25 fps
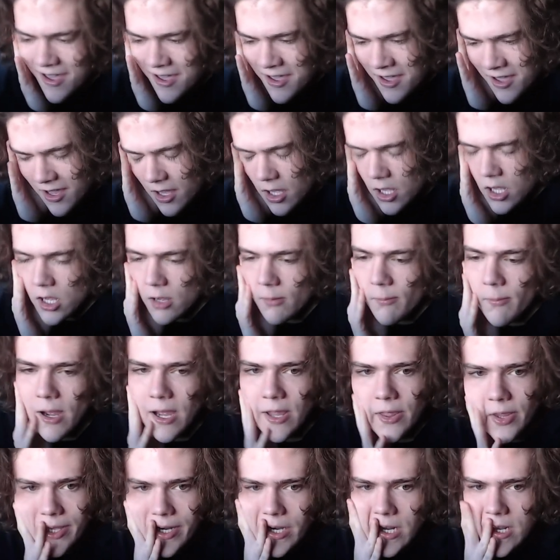
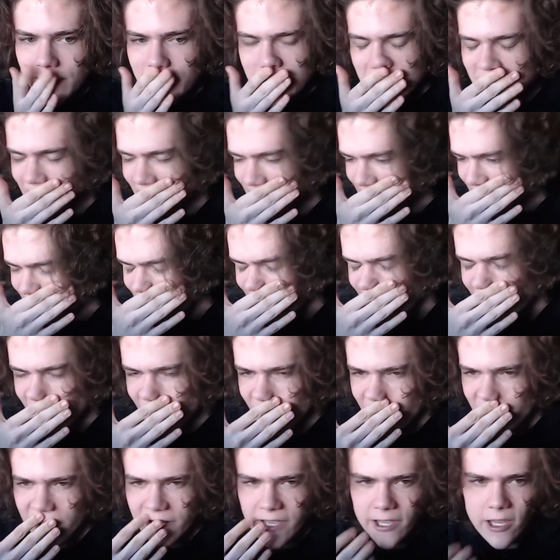and then I immediately started
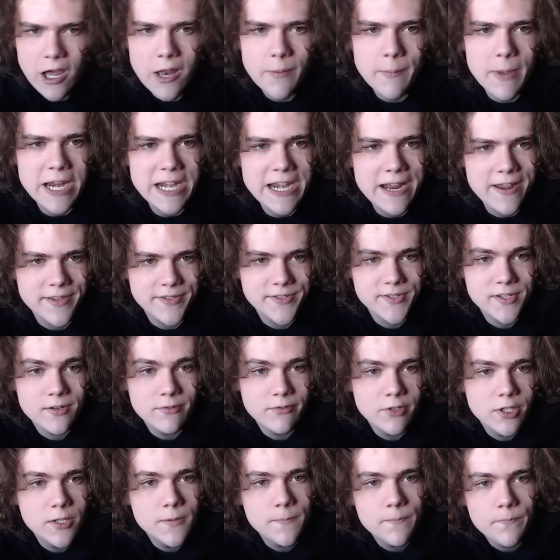working on my NAS
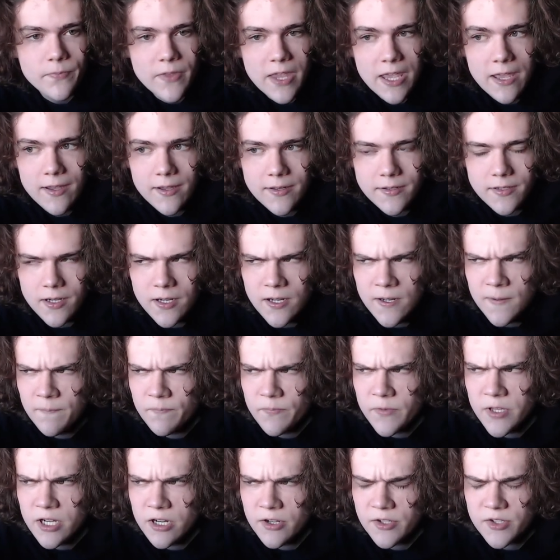server. And,
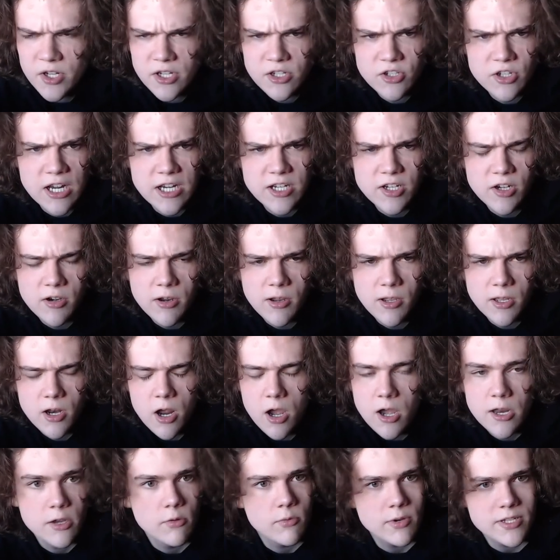you know, so I tried turning it
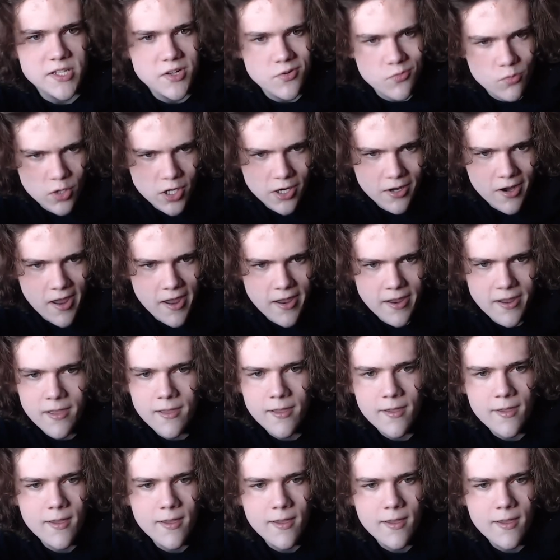on, it wasn't working.